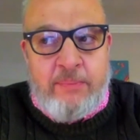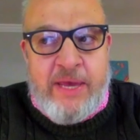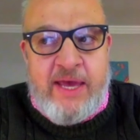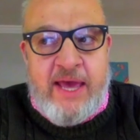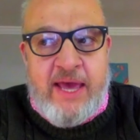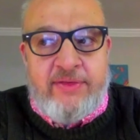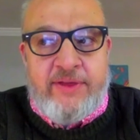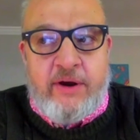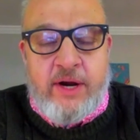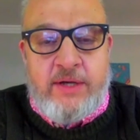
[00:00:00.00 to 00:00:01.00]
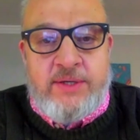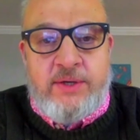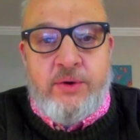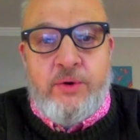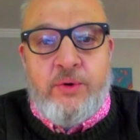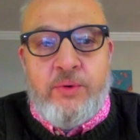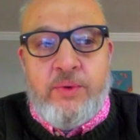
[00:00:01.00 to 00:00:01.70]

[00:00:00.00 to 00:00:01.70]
peak end theory to